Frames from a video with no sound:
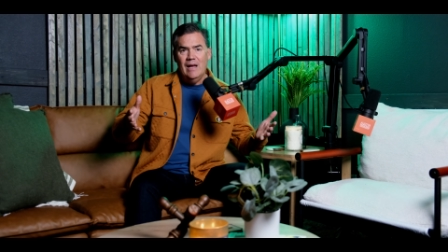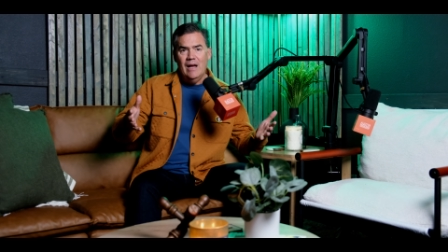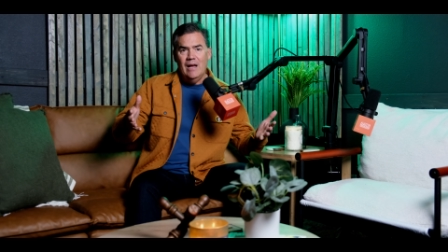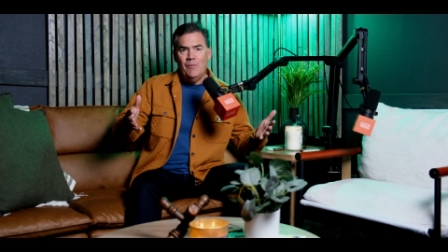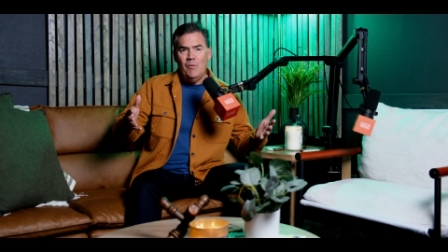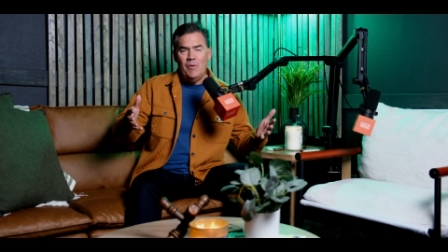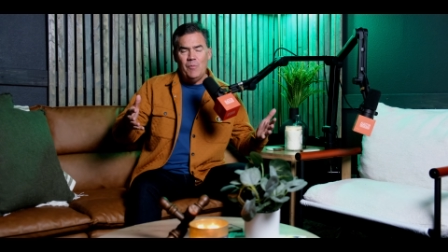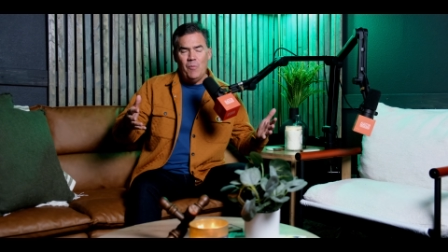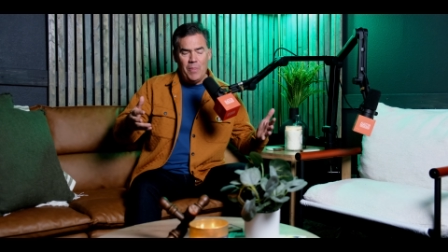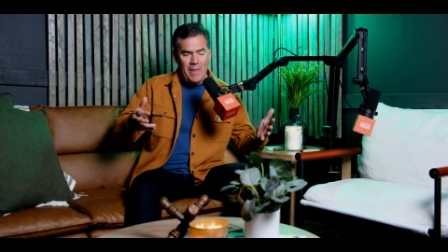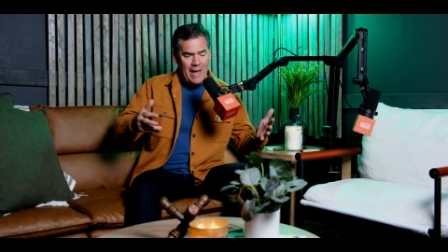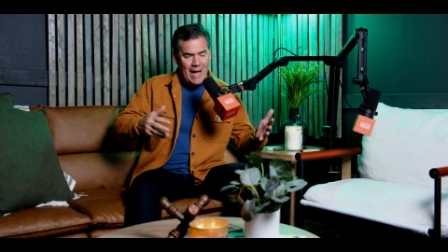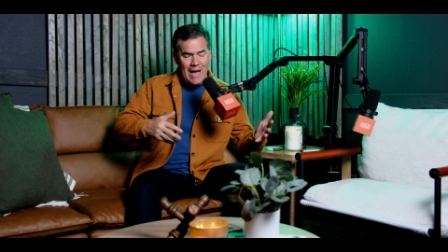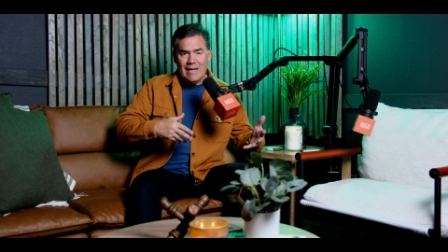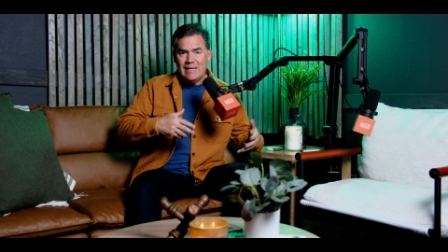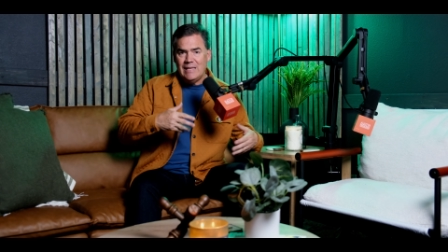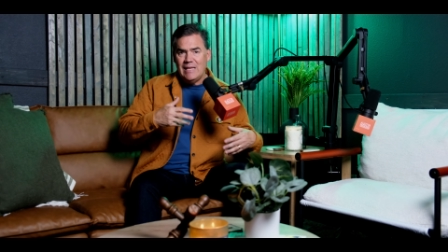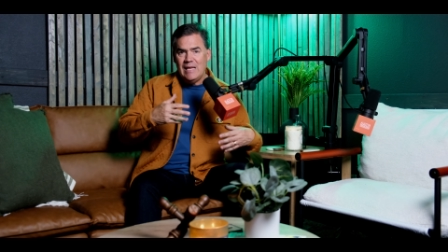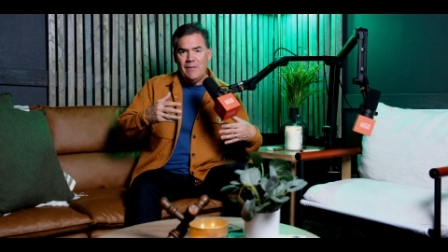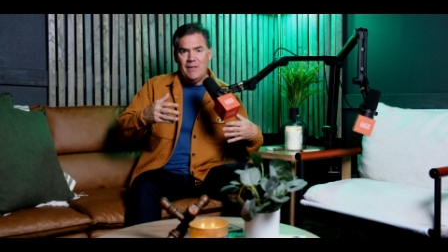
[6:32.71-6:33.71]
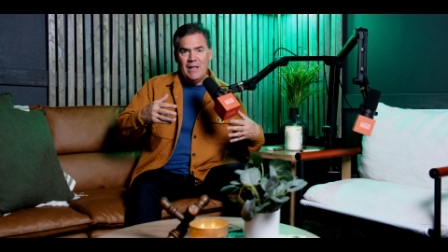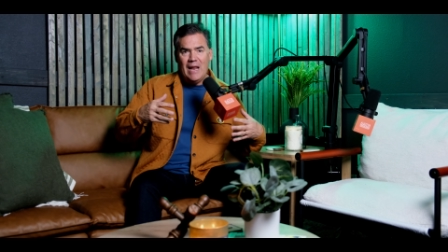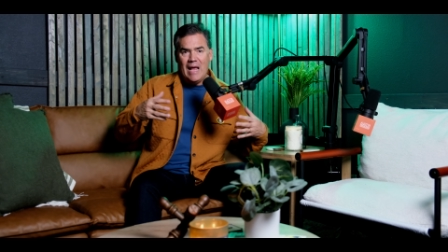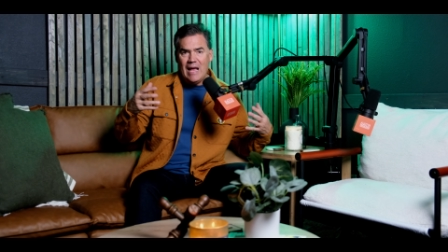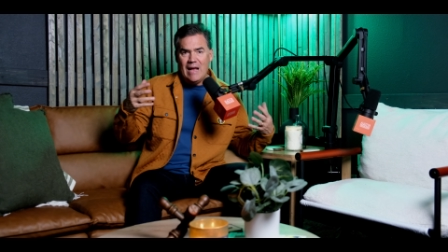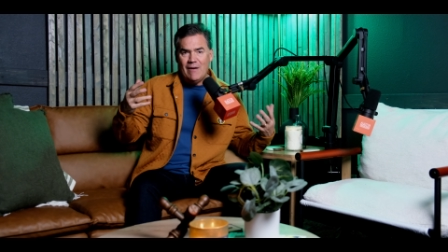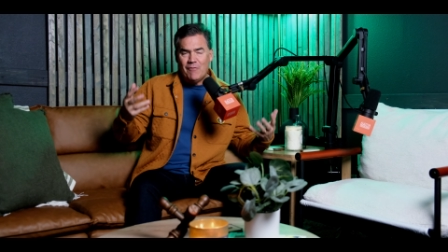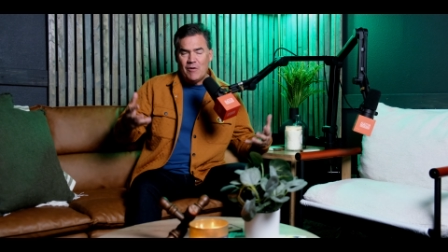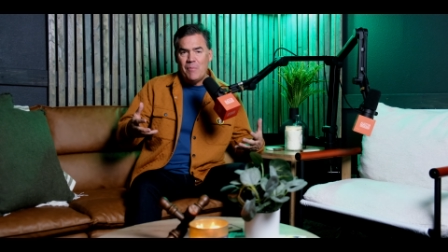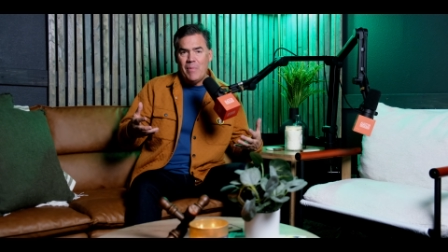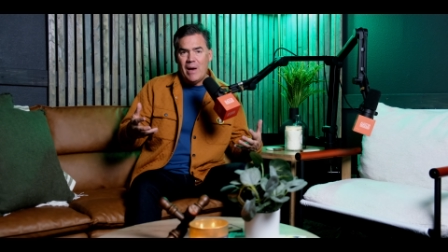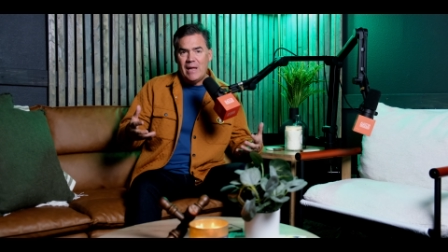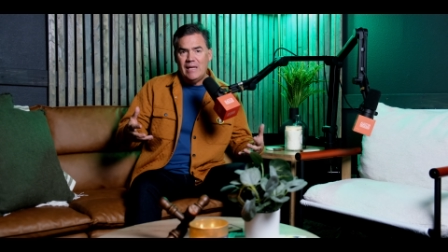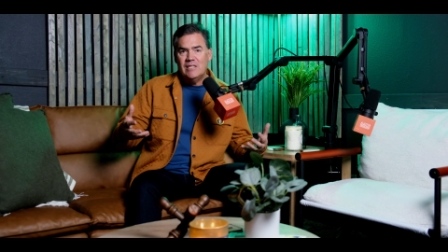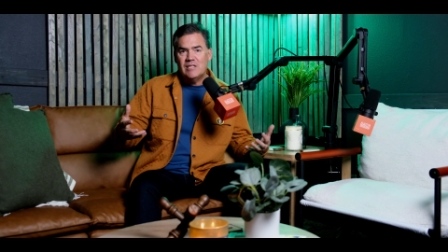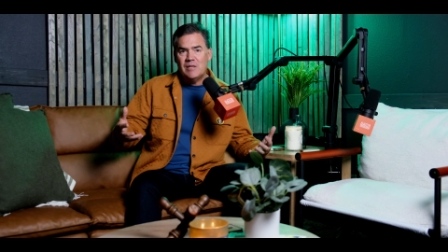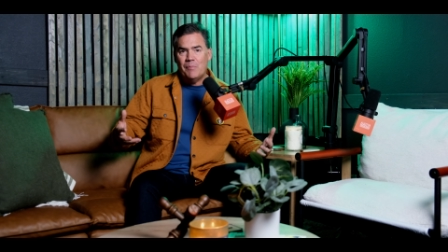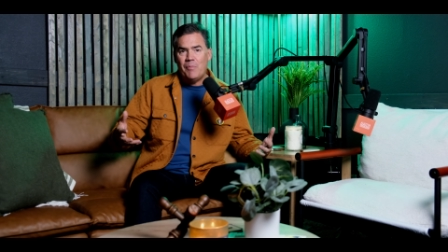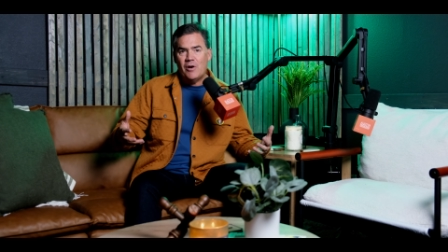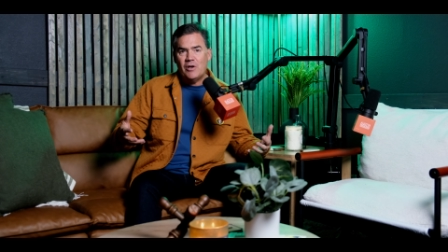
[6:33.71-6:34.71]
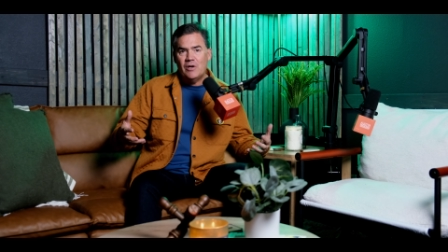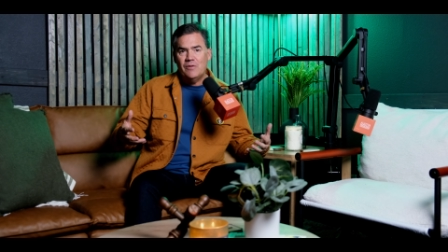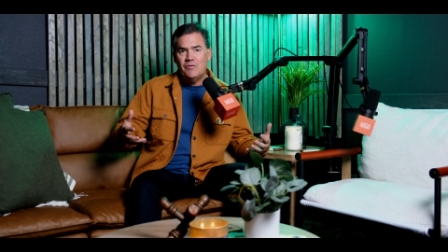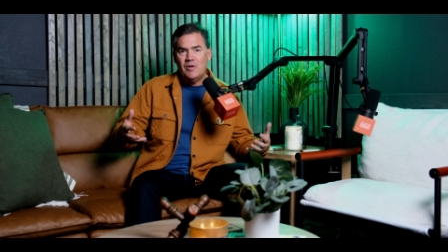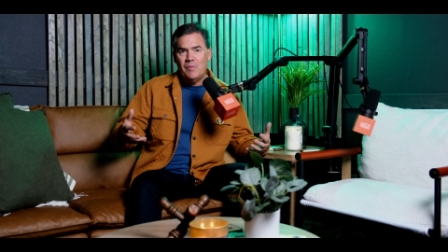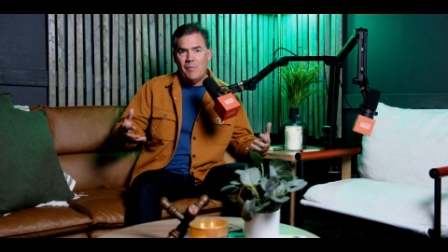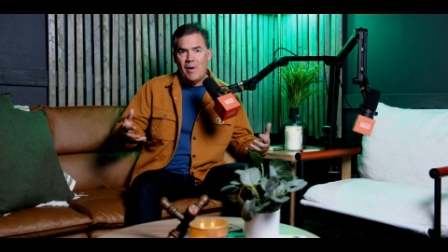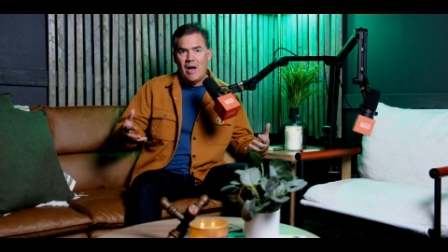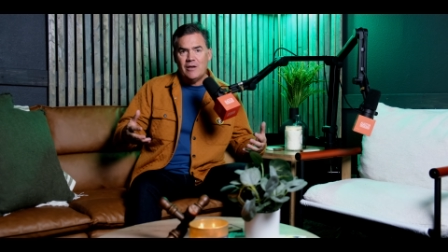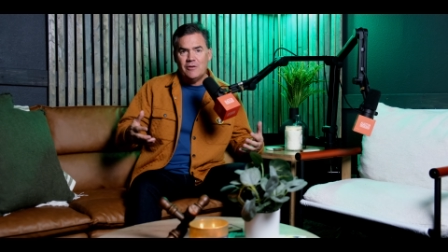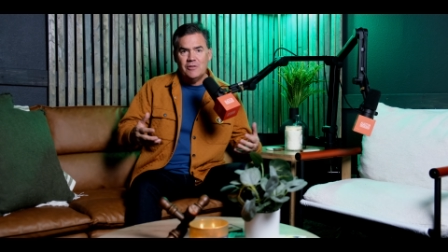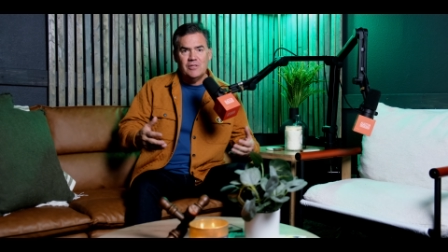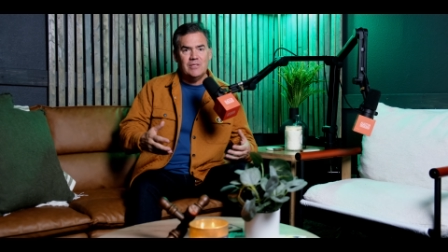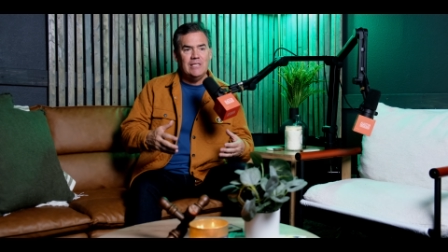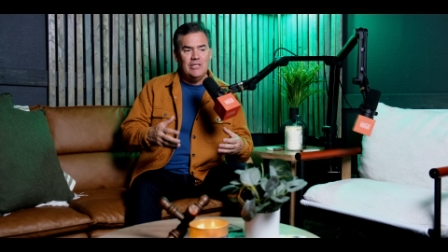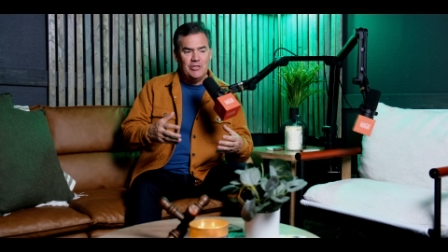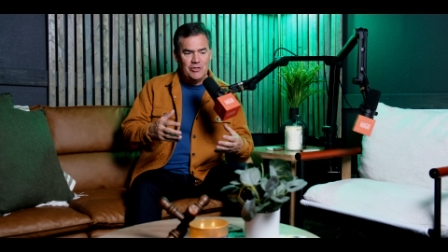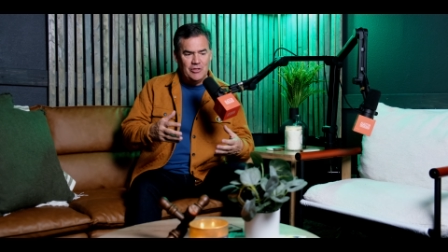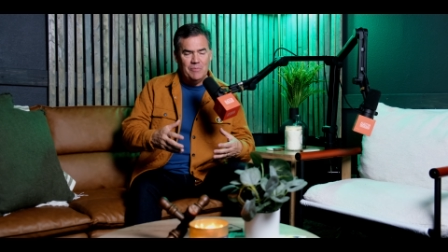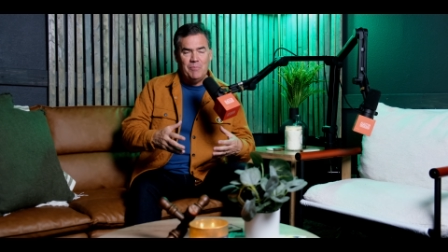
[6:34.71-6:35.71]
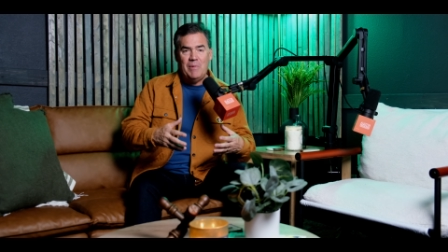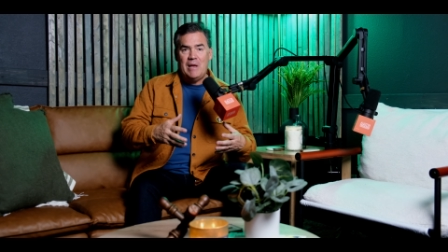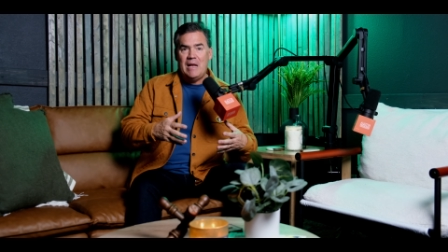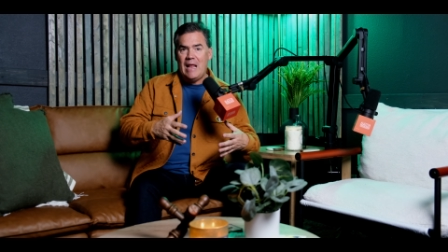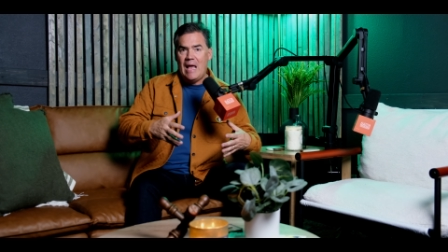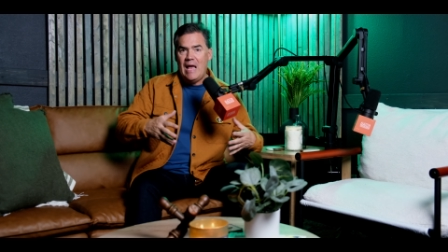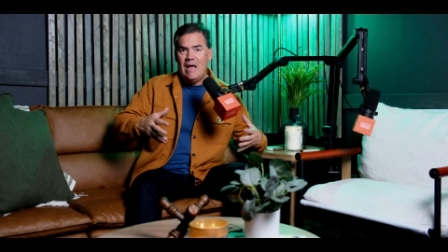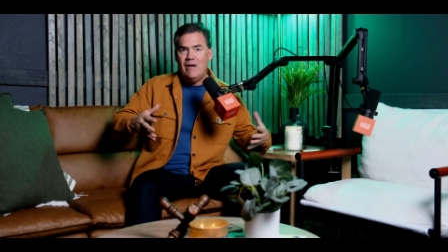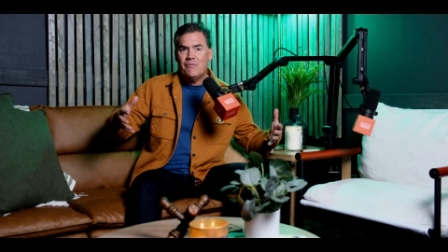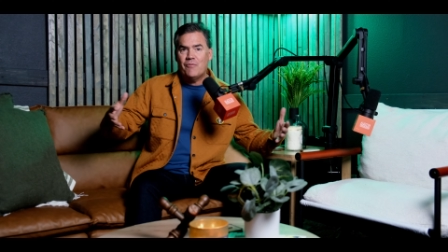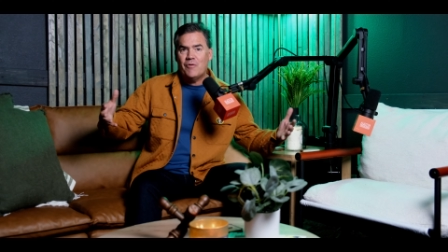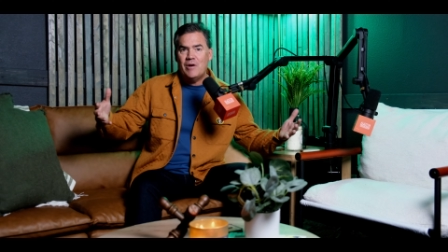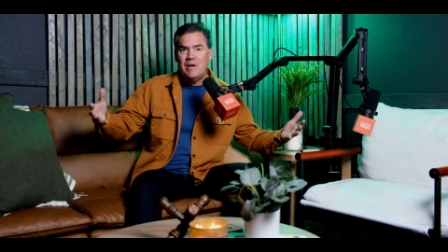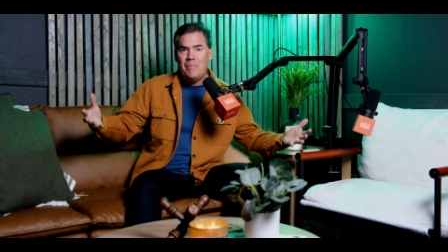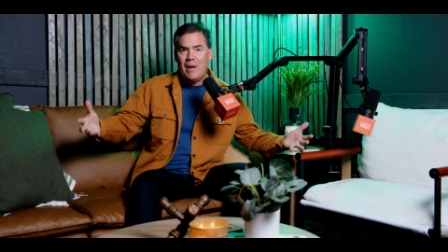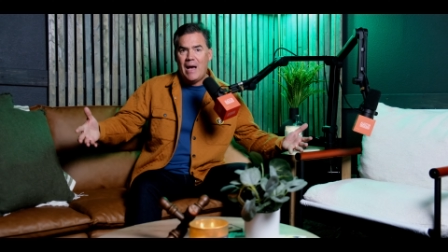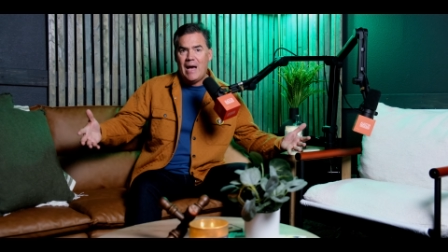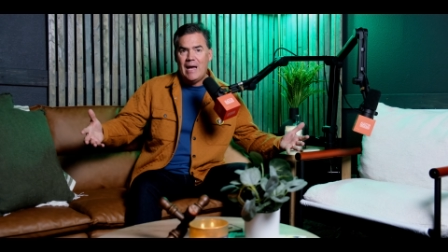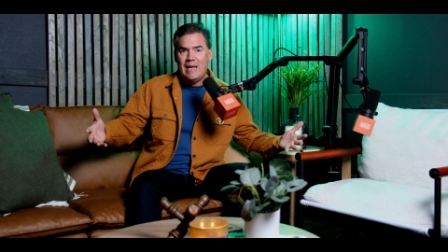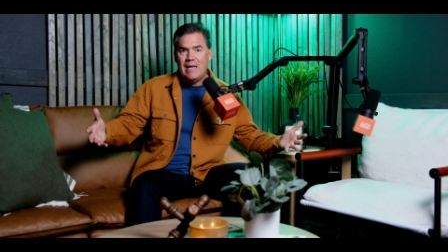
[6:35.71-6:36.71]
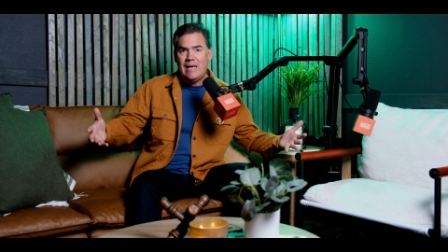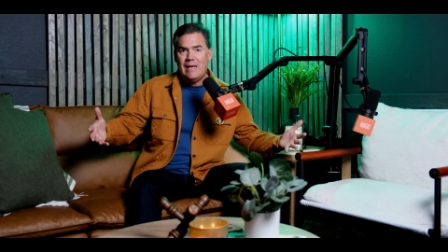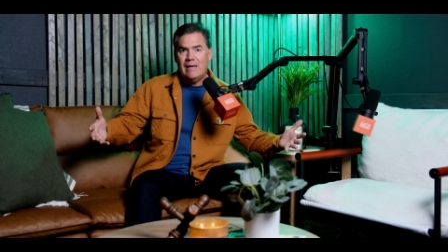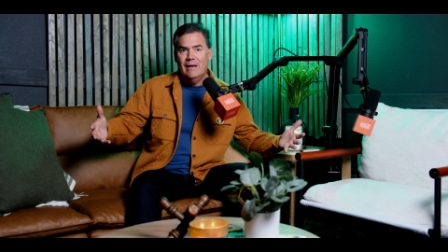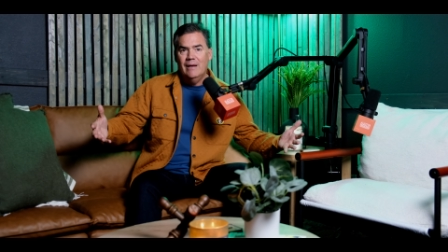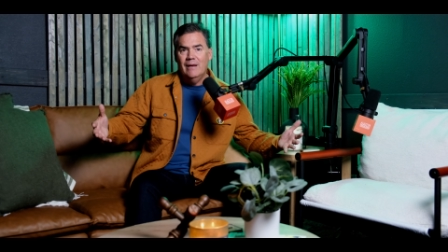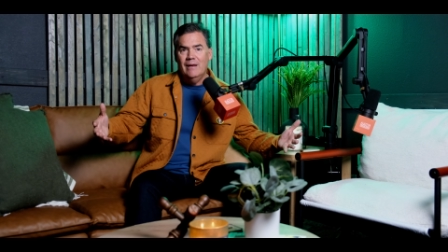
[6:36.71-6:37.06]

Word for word: w- the idea that everybody is a part of a democracy should mean everybody.